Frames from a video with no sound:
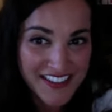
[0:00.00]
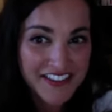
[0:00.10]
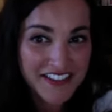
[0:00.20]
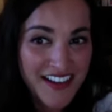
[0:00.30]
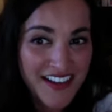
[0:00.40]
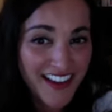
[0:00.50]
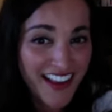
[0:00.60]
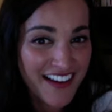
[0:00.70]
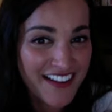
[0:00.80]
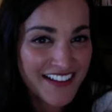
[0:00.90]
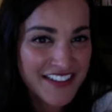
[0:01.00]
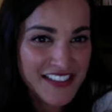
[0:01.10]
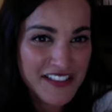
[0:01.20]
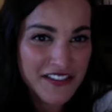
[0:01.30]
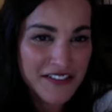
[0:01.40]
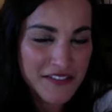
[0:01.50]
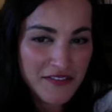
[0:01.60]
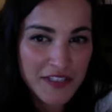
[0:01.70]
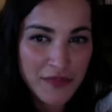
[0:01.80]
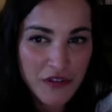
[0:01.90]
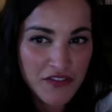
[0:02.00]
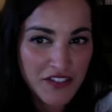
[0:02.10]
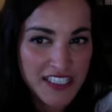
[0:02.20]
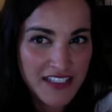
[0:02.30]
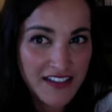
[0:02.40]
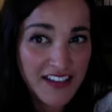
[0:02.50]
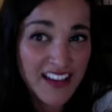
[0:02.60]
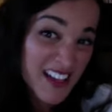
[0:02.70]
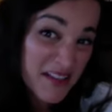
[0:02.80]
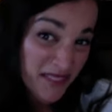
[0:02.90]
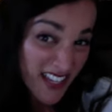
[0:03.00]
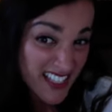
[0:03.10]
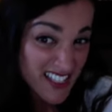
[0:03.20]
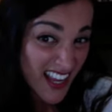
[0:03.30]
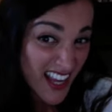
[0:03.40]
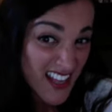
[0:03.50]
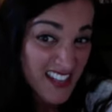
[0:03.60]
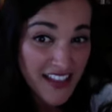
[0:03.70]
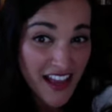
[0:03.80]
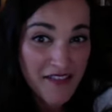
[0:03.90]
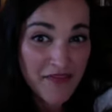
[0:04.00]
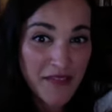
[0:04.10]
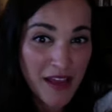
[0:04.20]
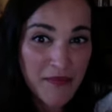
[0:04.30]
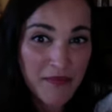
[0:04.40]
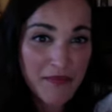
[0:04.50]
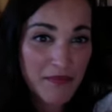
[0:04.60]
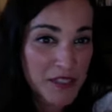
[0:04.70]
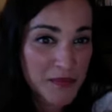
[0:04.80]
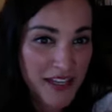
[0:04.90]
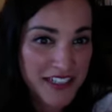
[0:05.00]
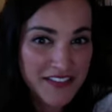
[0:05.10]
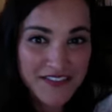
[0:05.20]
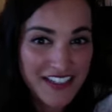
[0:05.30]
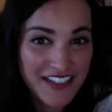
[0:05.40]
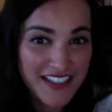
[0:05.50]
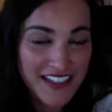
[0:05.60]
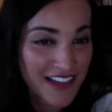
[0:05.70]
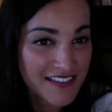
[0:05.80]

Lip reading: So yeah, no, it's a really motivating place, I guess, from that perspective. Like, you know,